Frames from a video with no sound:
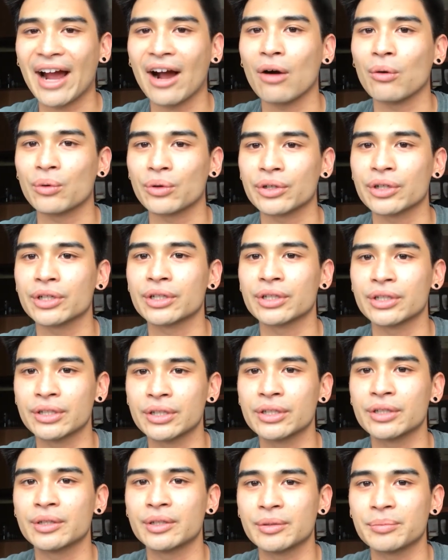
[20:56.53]
an
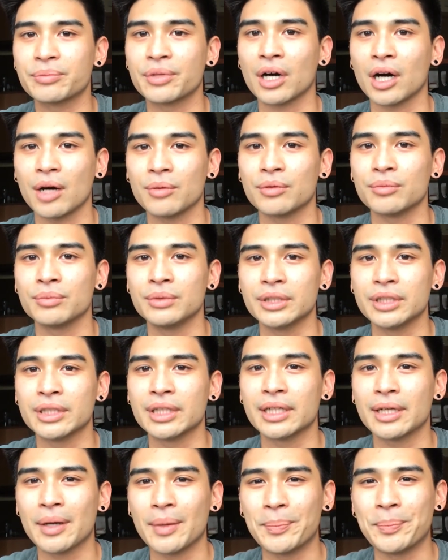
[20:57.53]
hour,
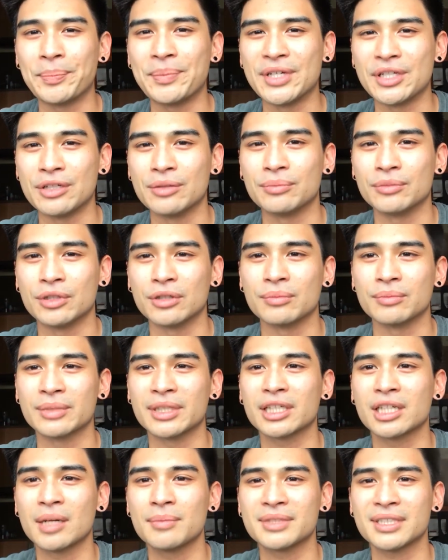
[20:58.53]
probably
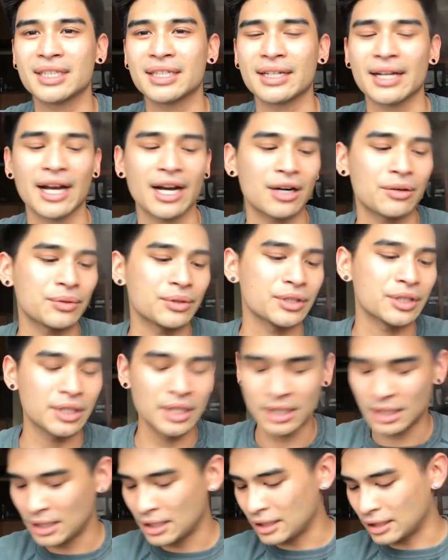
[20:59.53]
minimum. It comes in an
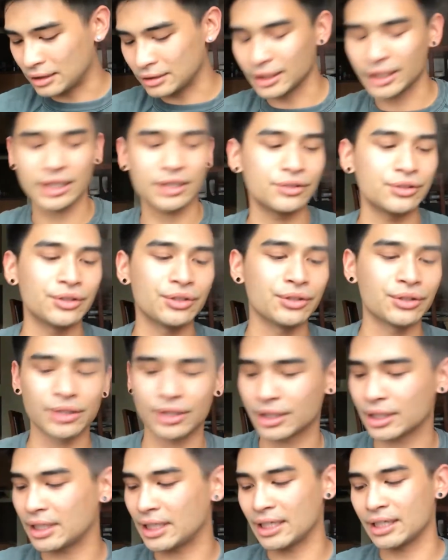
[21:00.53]
hour. Unlike in
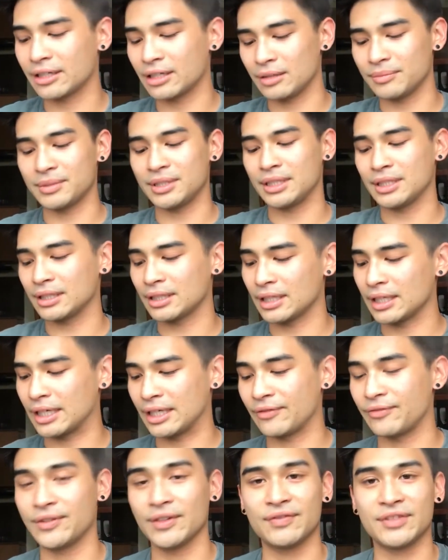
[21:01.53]
New York, it comes
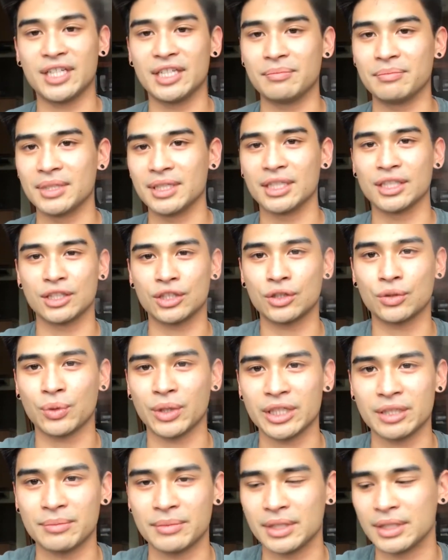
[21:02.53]
in like 15
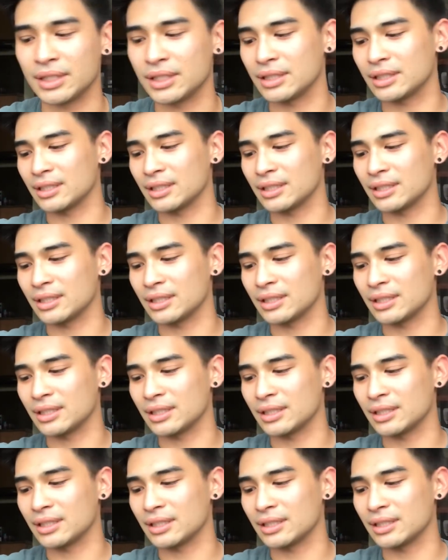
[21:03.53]
minutes, 20